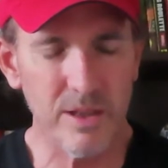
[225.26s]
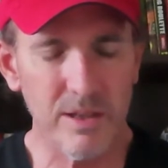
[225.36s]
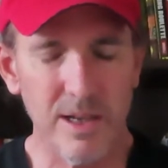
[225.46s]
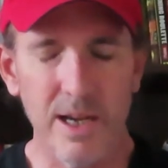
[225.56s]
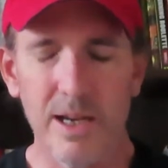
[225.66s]

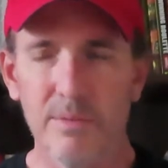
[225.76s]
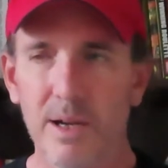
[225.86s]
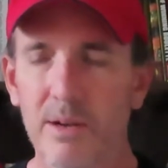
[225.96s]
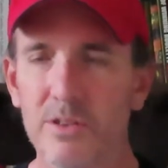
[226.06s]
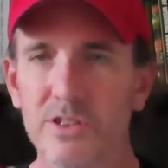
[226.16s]
God,
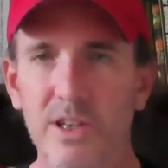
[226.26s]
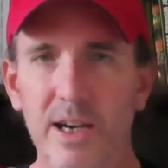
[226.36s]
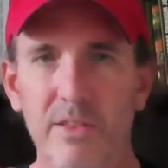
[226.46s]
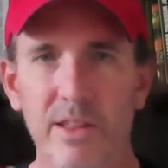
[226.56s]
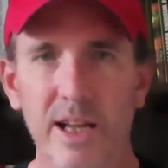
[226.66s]
I was
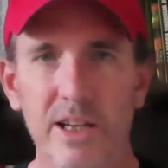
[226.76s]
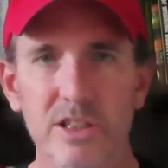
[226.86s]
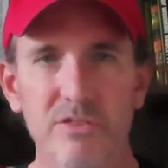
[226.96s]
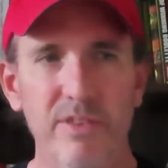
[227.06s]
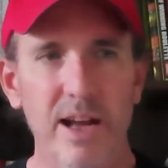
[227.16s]
trying to think. I
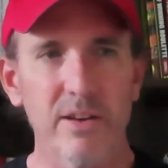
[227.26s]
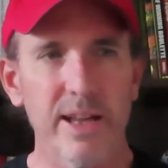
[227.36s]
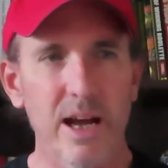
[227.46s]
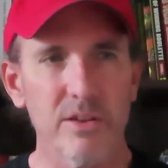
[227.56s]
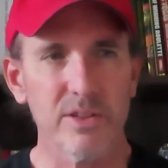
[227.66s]
just found
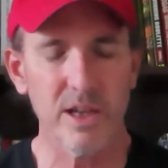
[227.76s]
out.